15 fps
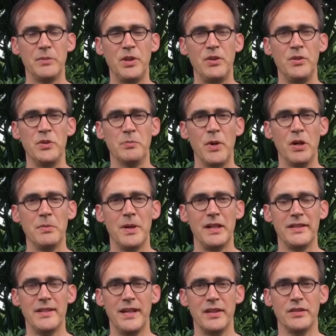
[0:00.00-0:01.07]
to use mobile
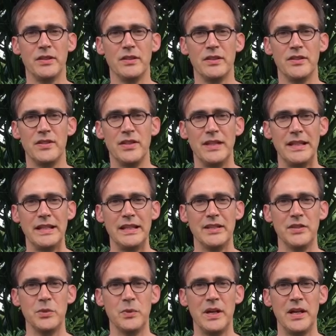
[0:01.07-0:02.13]
technology
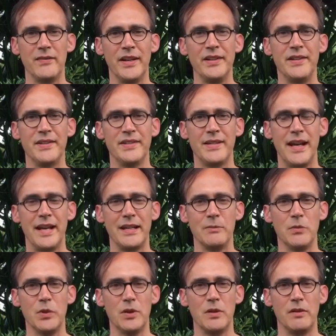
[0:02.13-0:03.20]
as a way of understanding
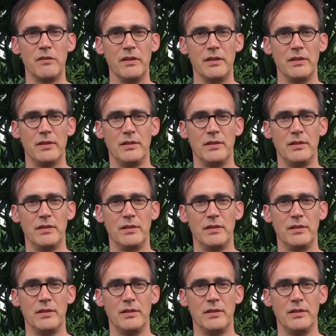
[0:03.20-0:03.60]
more